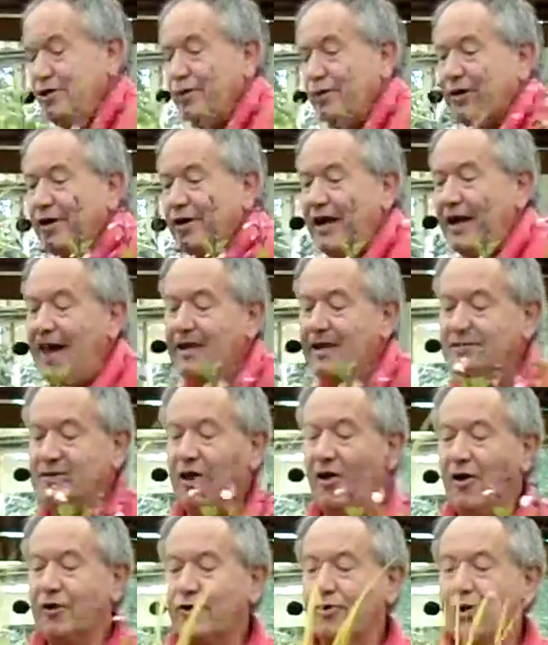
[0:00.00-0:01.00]
you can add
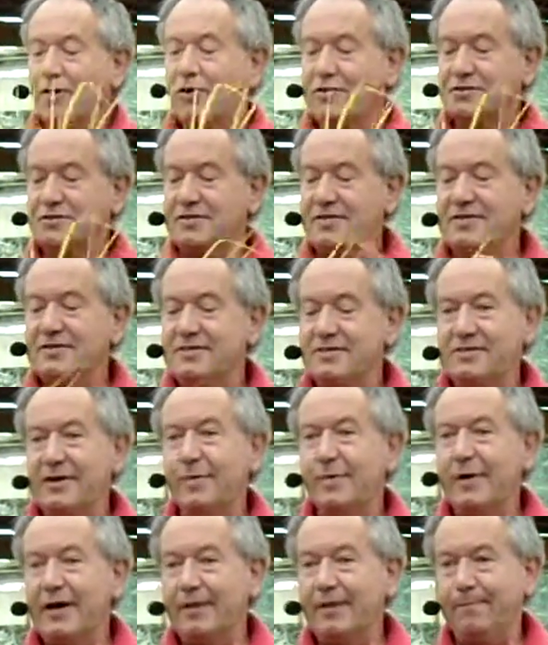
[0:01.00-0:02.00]
like grasses
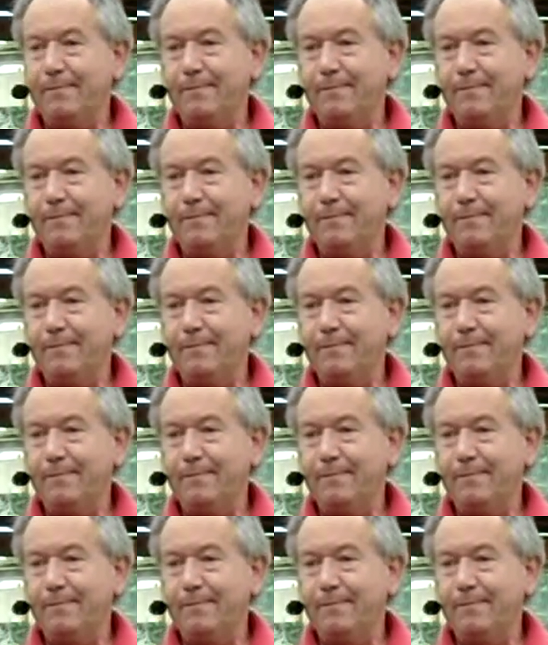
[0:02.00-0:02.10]
to it.